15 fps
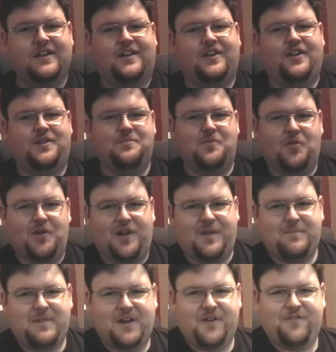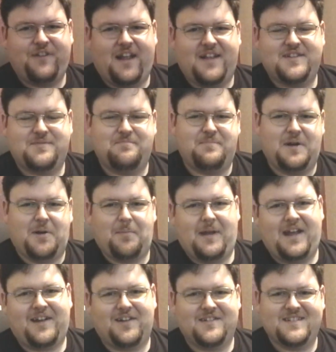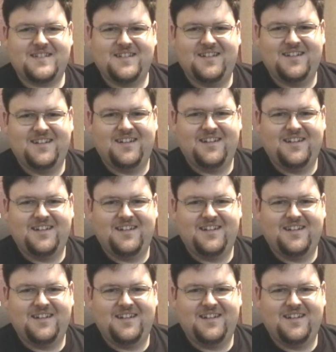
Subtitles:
Good morning, beer fans and beer makers.